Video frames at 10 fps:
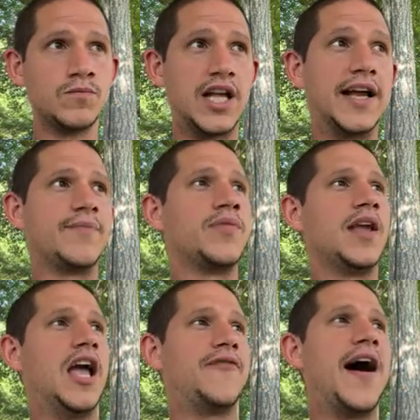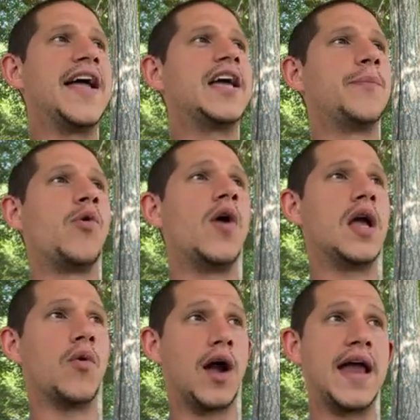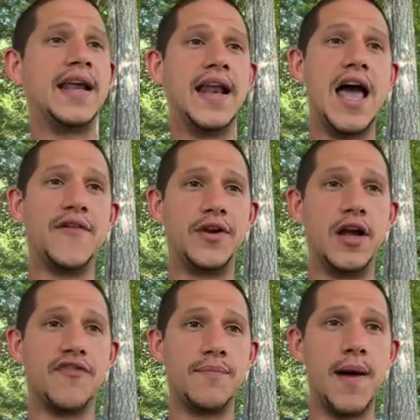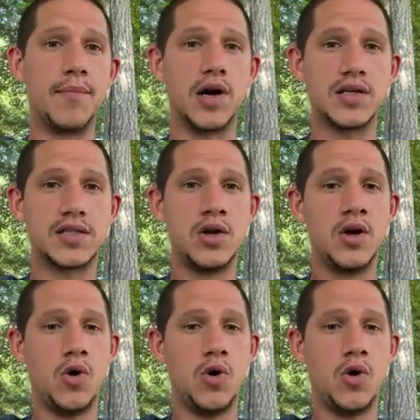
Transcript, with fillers: Like, if I hit a point where I didn't have enough members